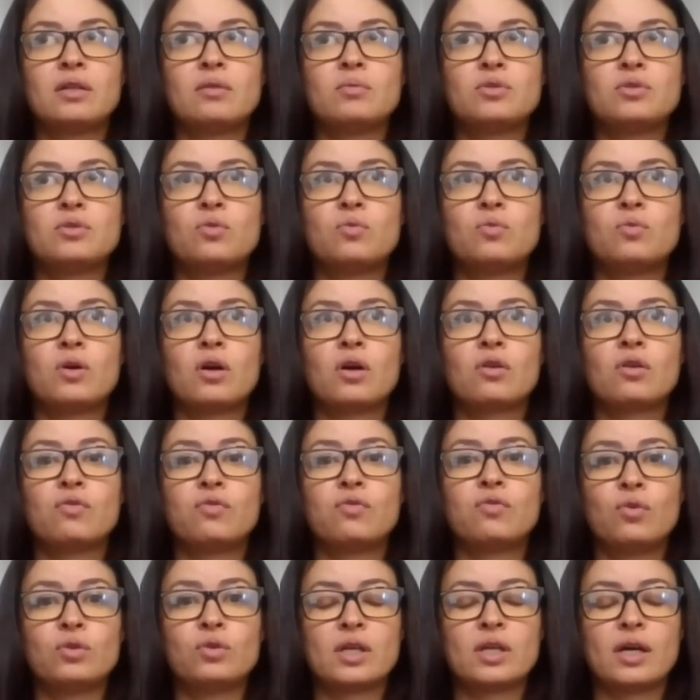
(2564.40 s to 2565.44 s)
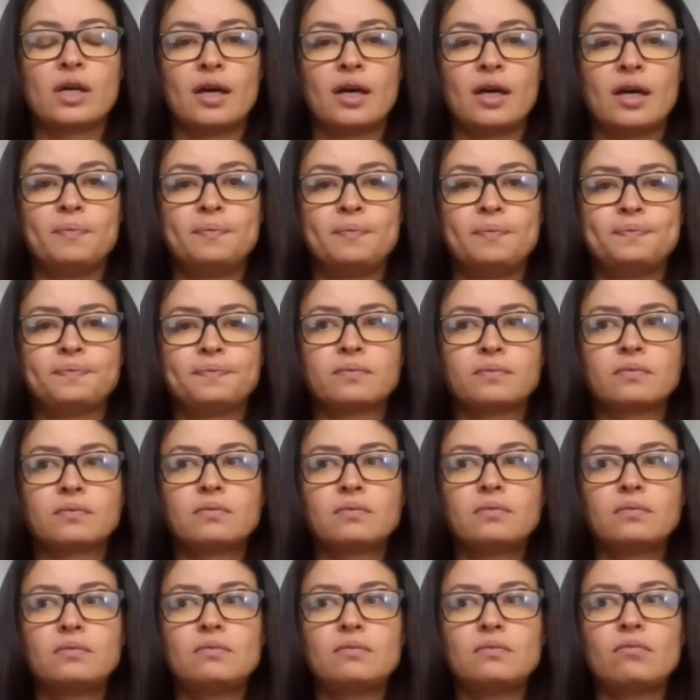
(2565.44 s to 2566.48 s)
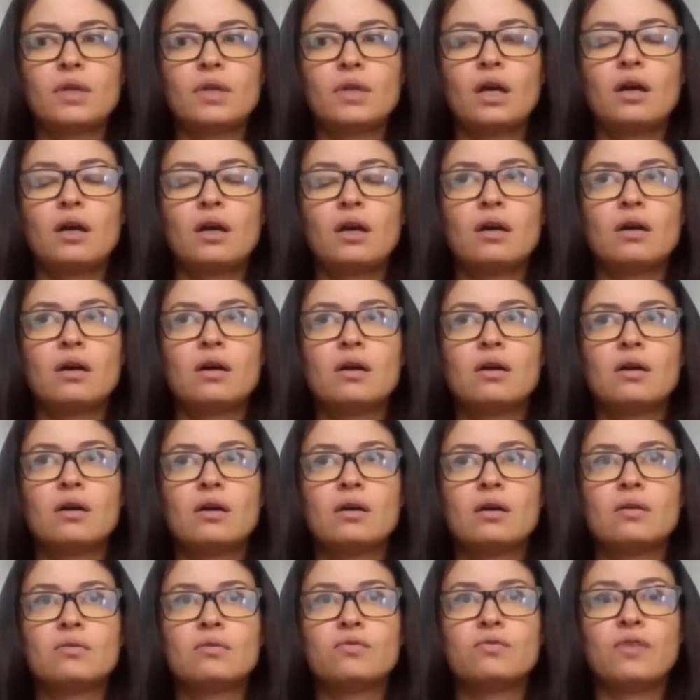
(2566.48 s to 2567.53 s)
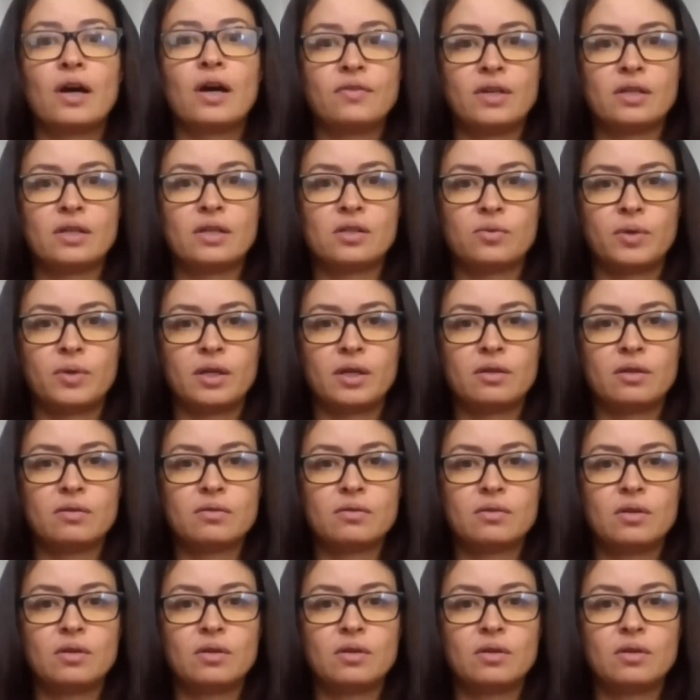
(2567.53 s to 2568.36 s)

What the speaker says: him to work full time, 5 days a week.